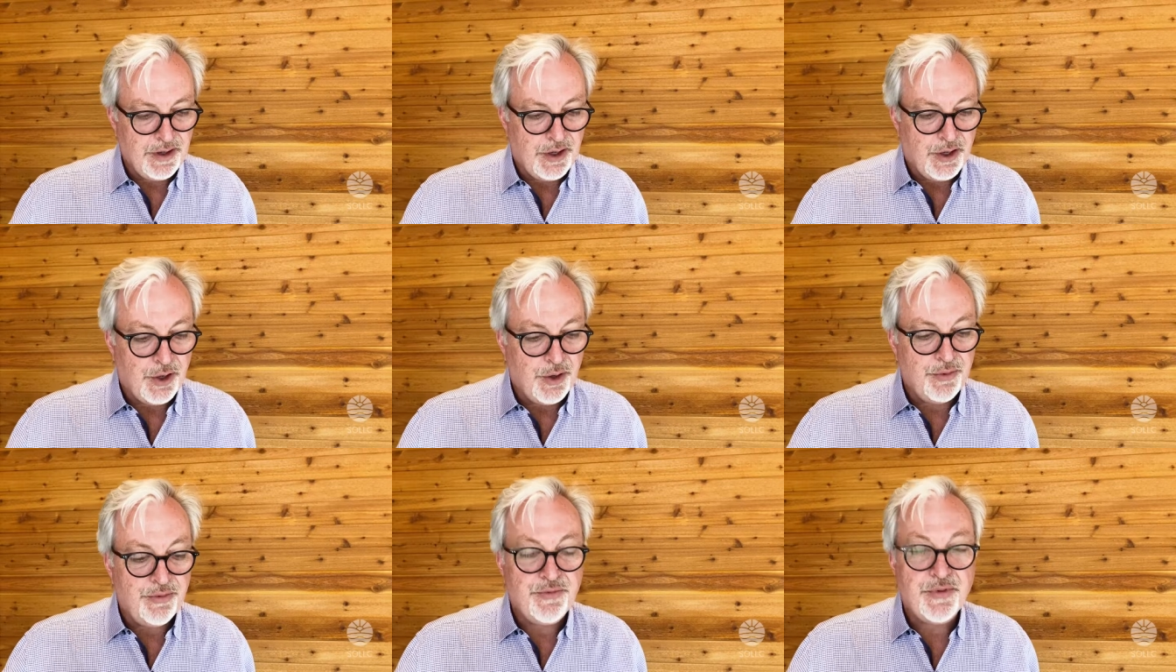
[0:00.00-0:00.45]

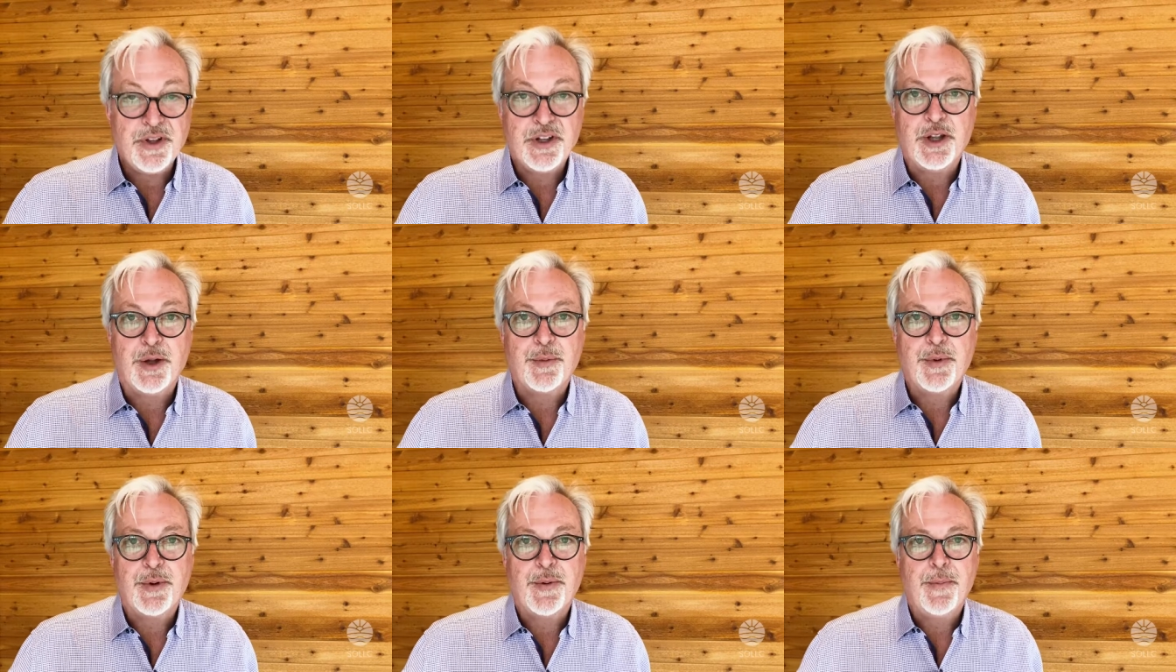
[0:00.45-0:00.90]
Oh,
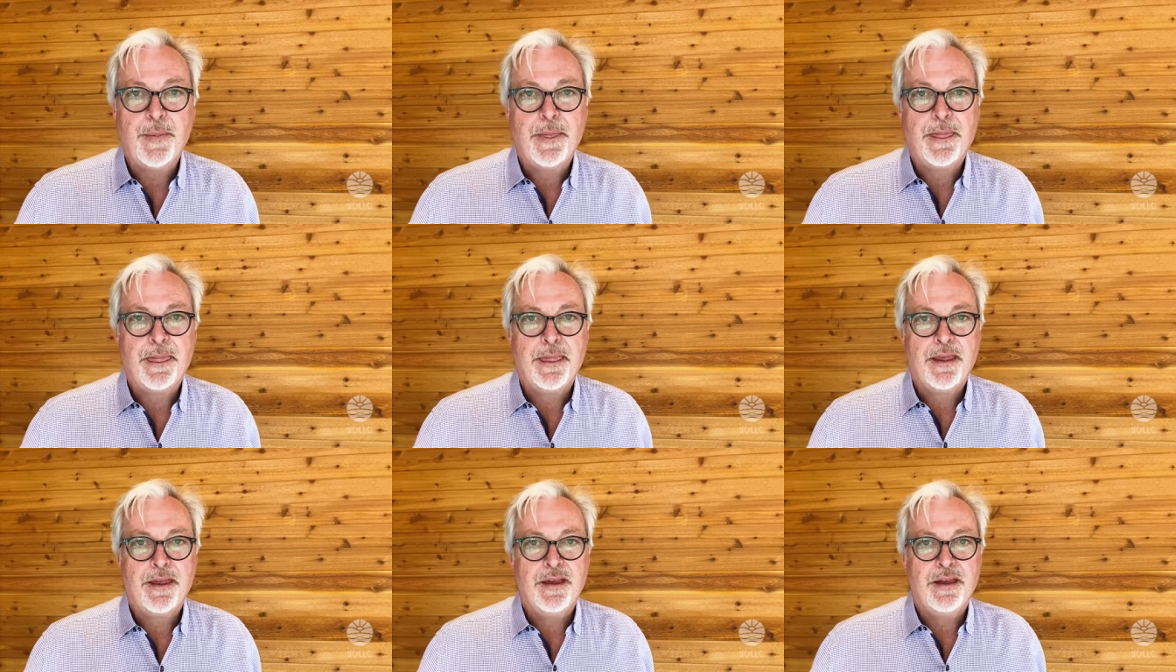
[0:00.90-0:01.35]
Philip,
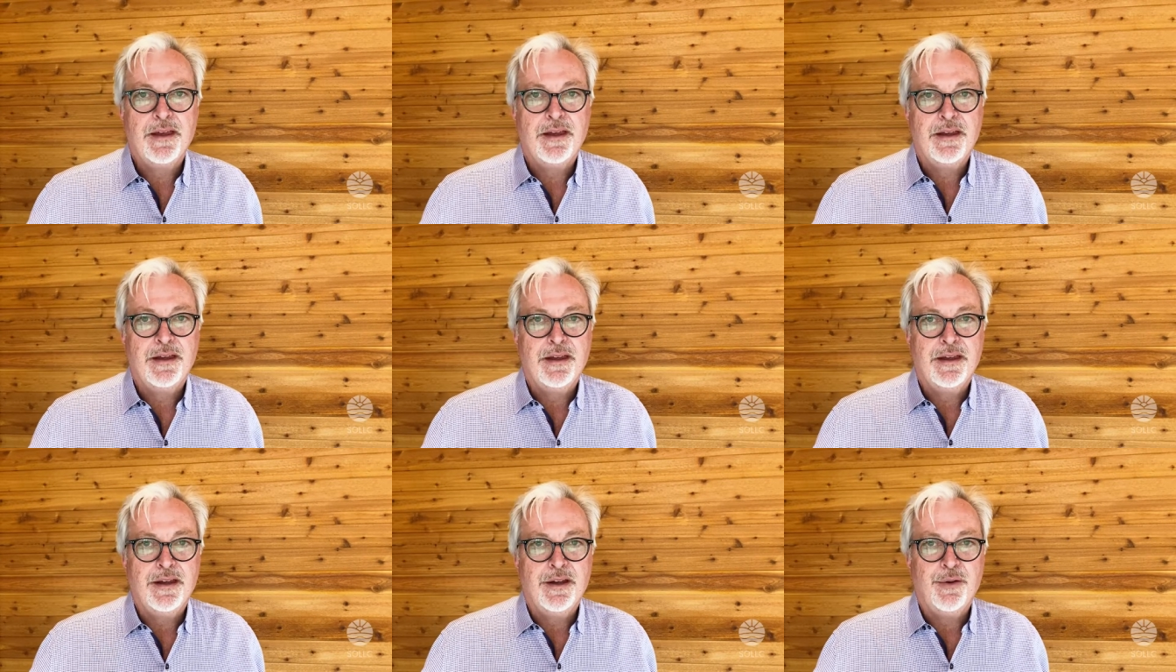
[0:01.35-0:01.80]

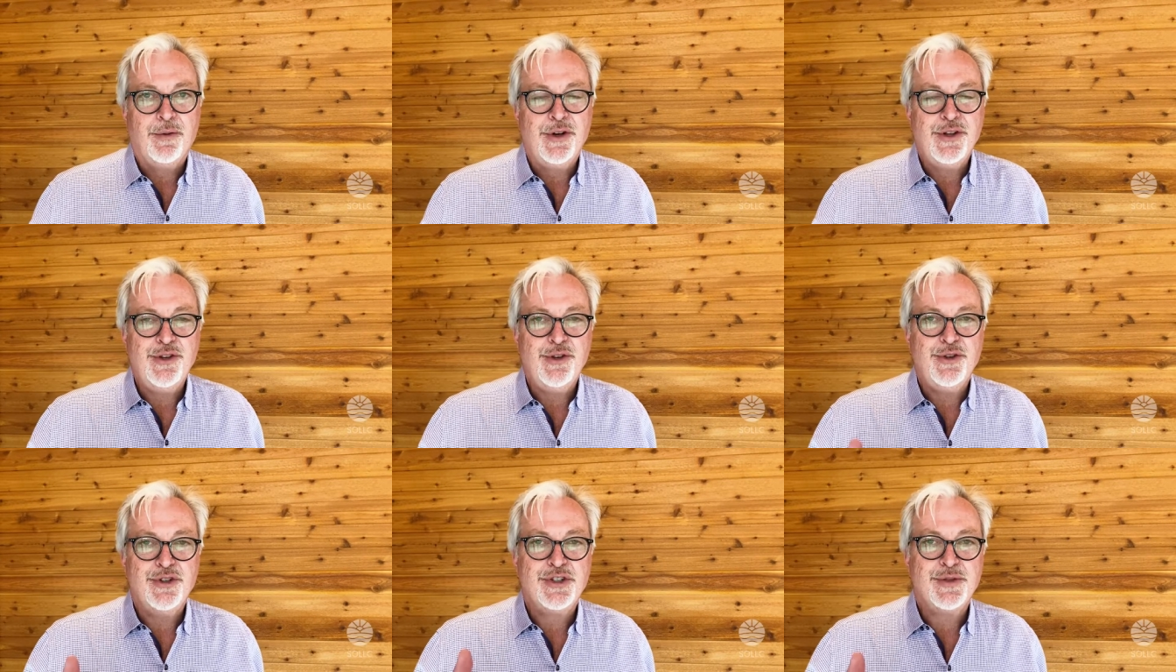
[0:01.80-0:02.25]

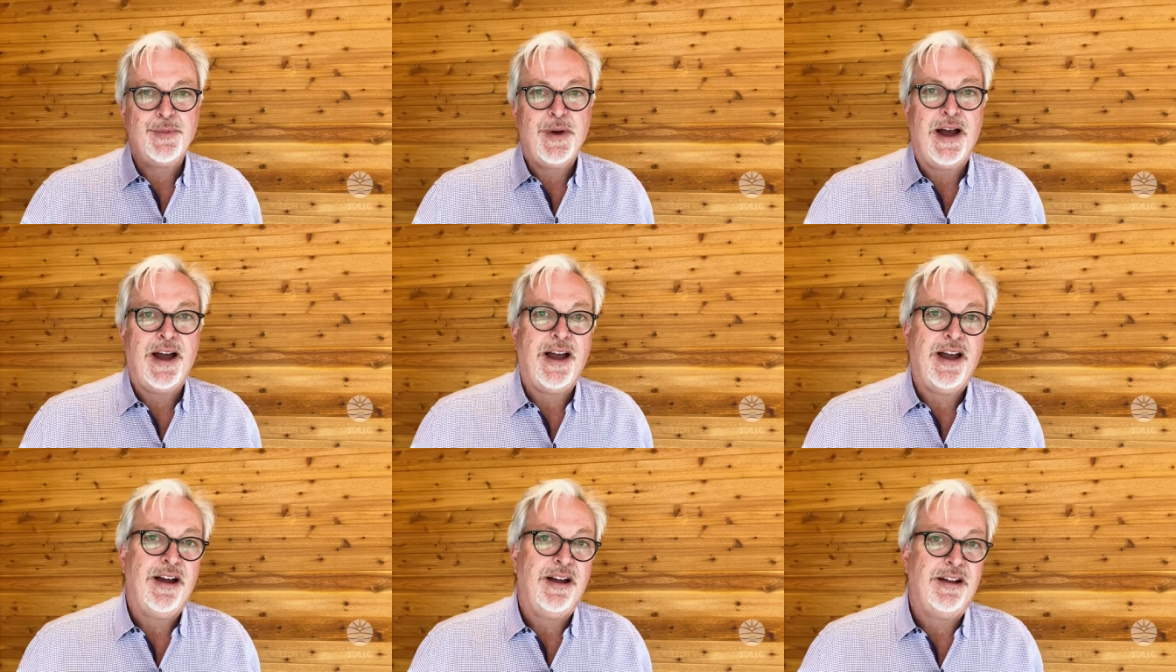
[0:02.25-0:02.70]
when you
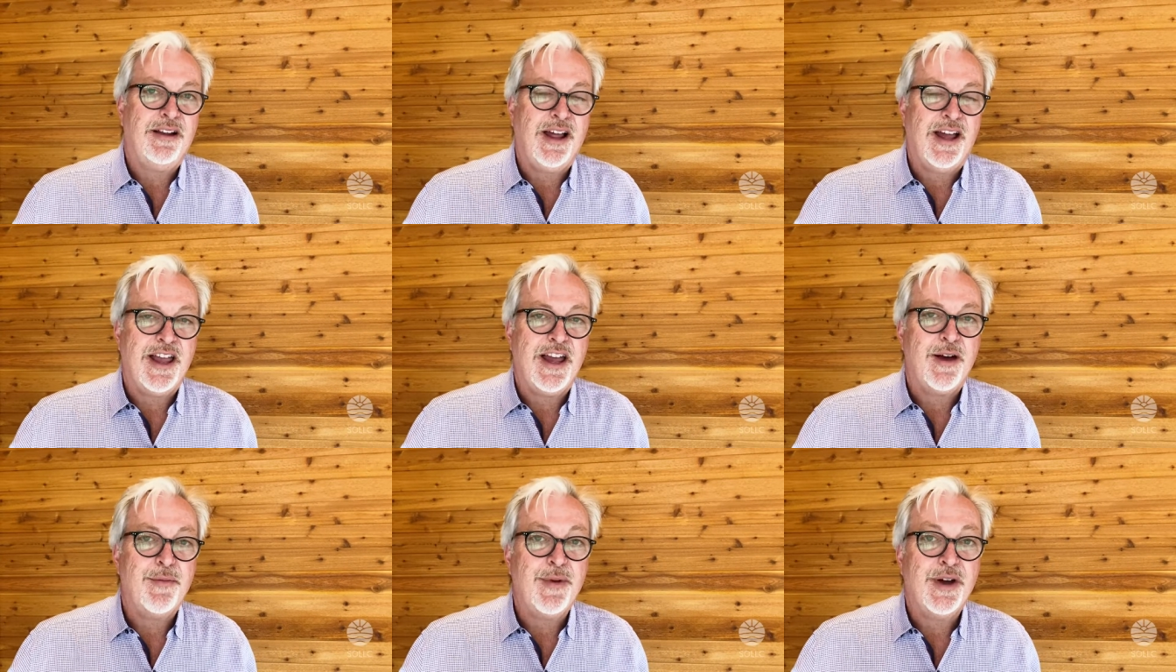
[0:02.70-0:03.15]
smile,
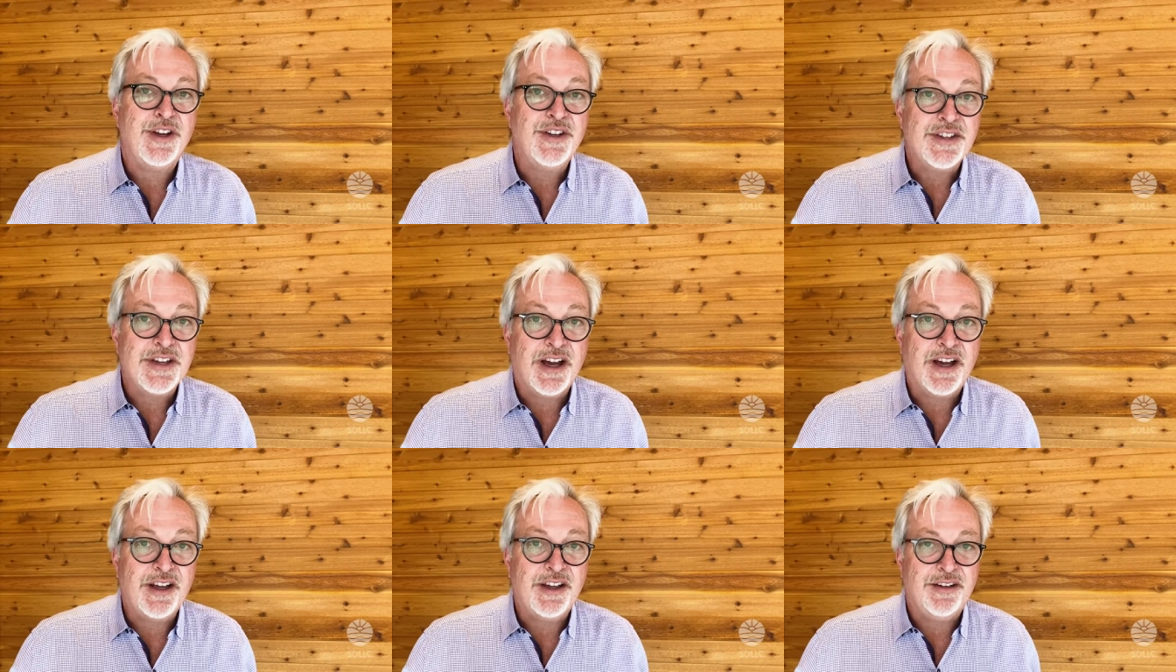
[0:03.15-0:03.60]
I am
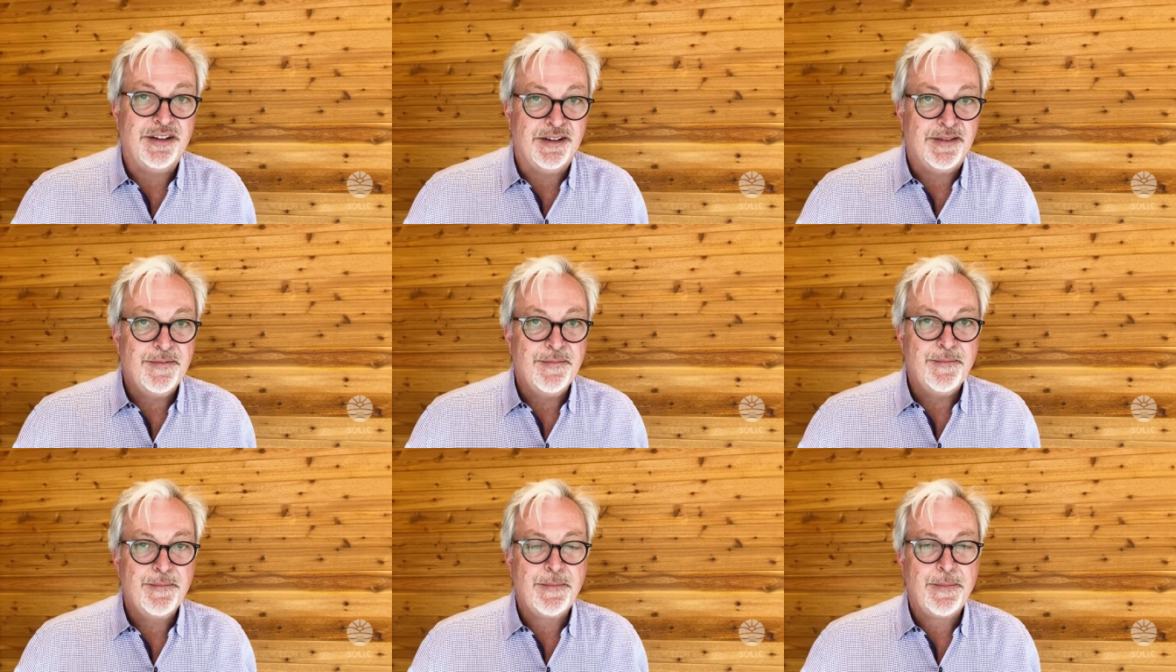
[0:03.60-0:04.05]

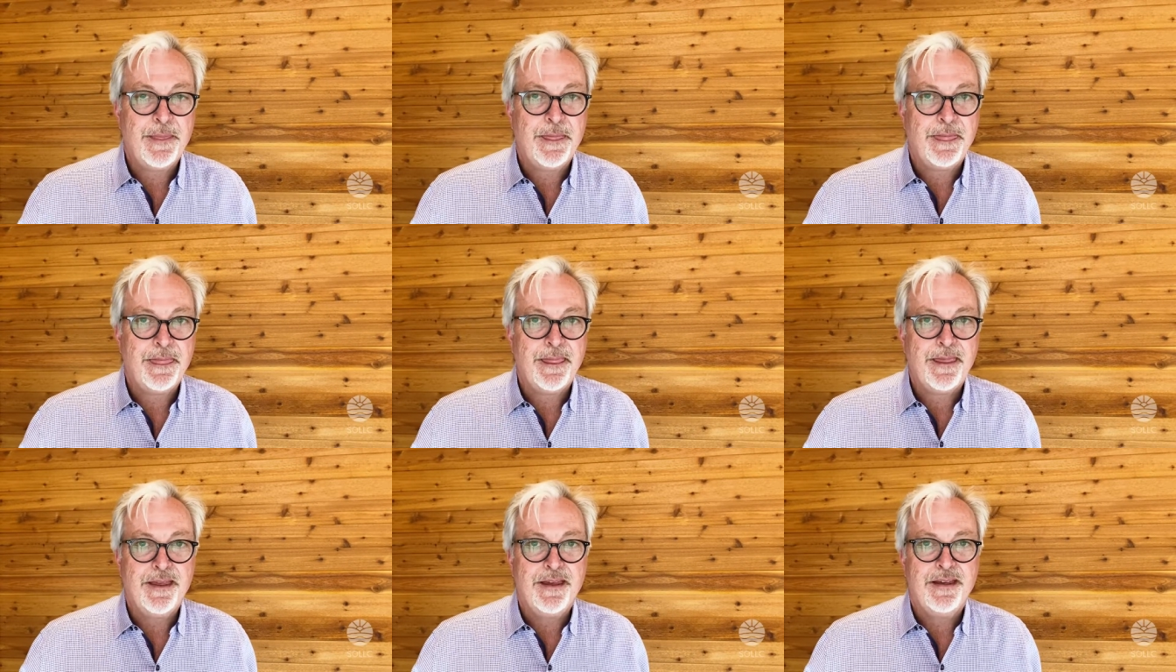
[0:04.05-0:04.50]
undone,
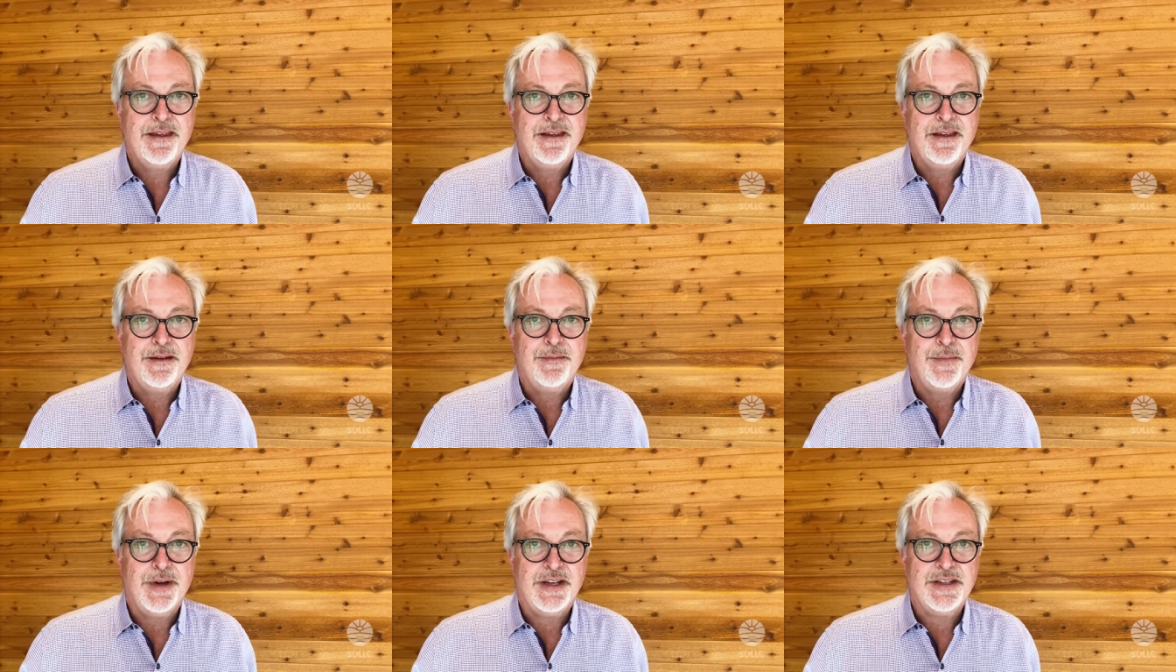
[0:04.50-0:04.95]

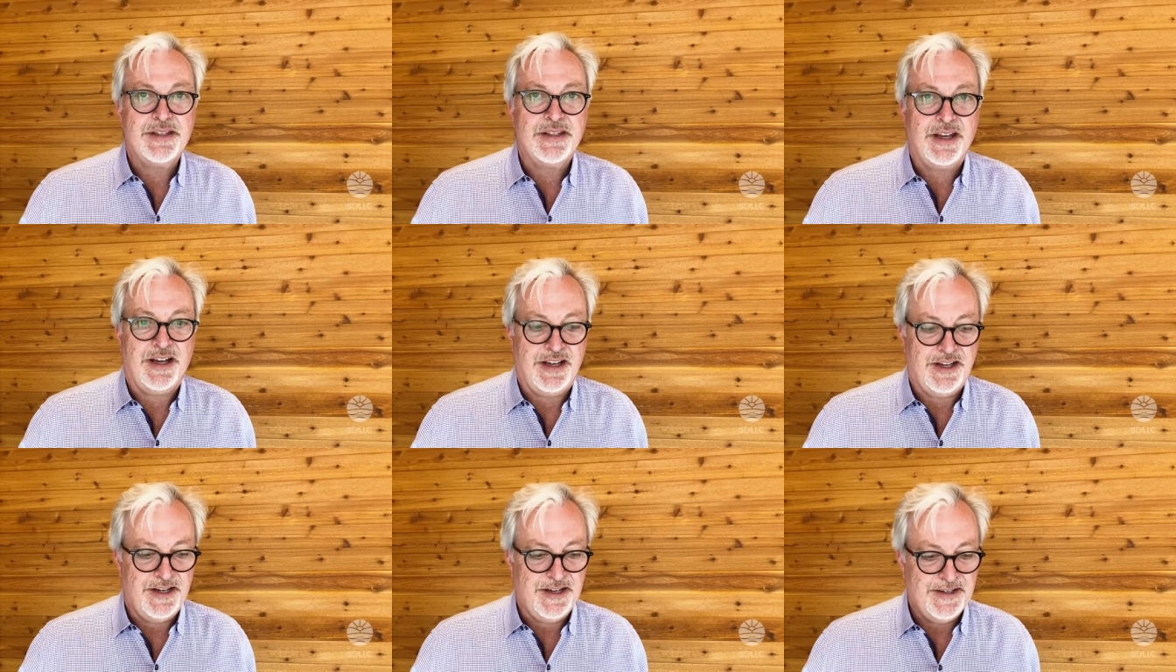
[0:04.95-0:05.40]
my
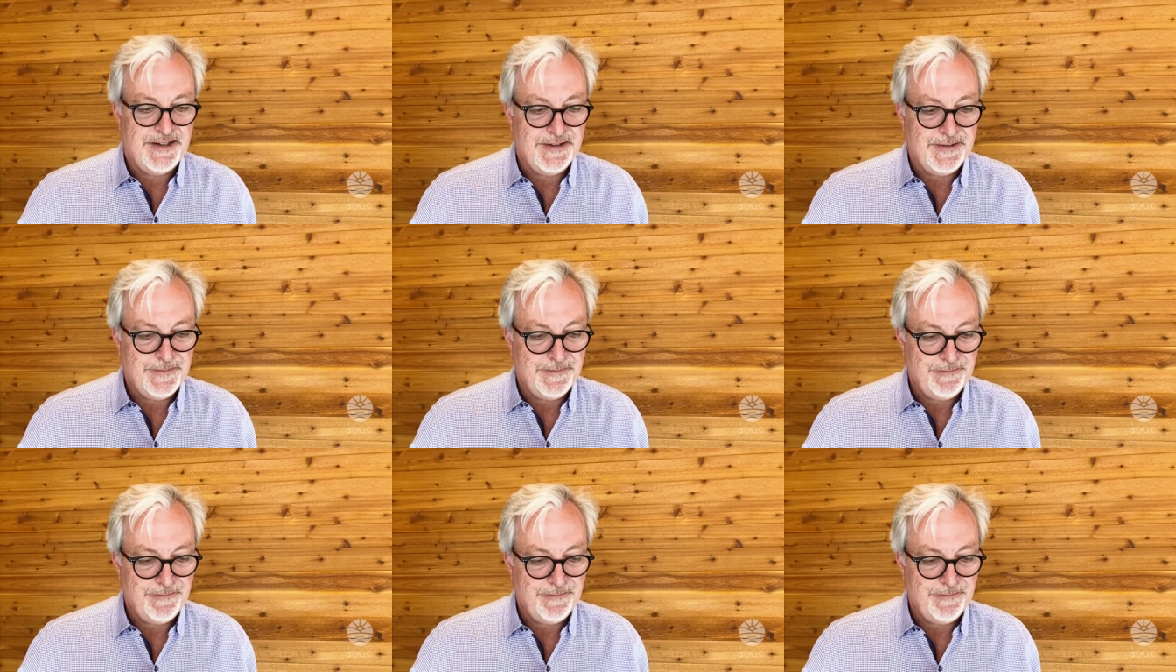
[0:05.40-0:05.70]
son.